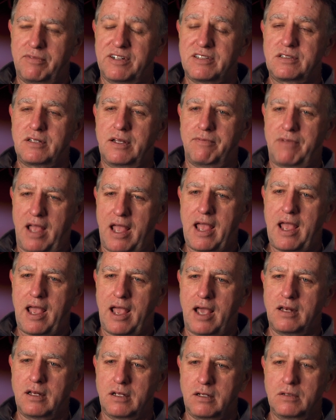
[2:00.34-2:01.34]
of us have
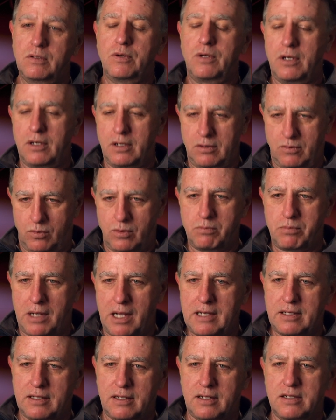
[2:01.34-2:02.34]
had, including
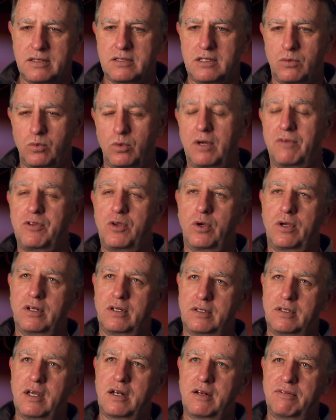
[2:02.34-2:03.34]
Rebecca, is that, well, if you can
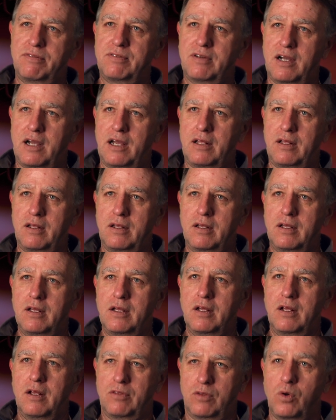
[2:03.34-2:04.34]
identify
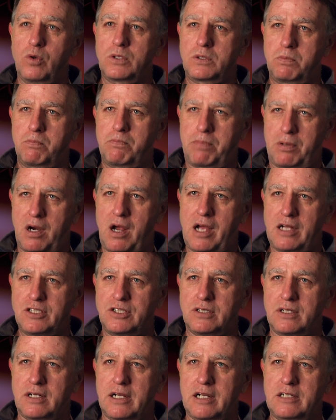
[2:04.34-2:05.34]
those
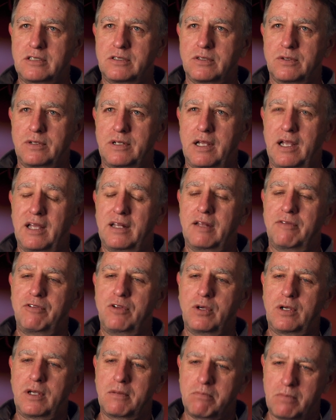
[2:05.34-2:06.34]
projects, okay, and if
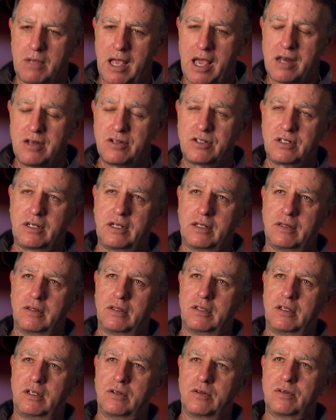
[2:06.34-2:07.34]
you can manage to get,
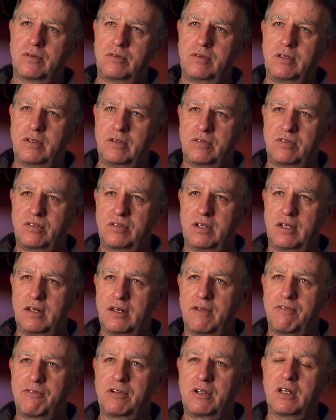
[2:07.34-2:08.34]
you know,
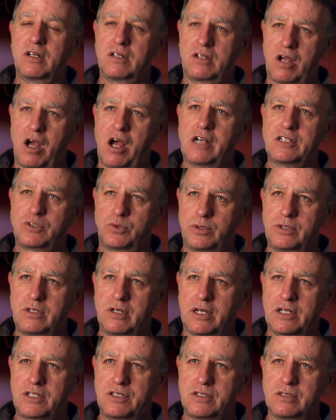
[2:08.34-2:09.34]
significant cost
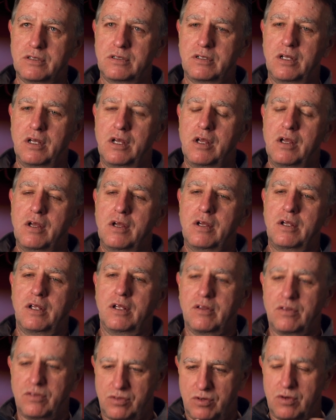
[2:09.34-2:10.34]
reduction
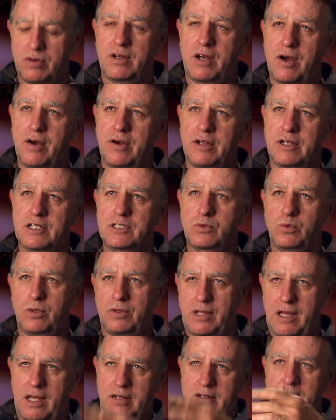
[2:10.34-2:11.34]
in certain areas, well,
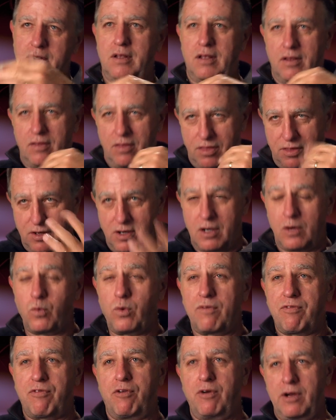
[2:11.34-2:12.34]
that in theory
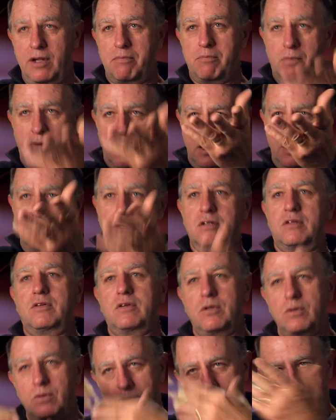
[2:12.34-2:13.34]
would free up money to
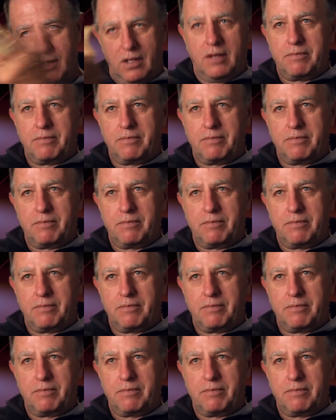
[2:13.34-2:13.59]
do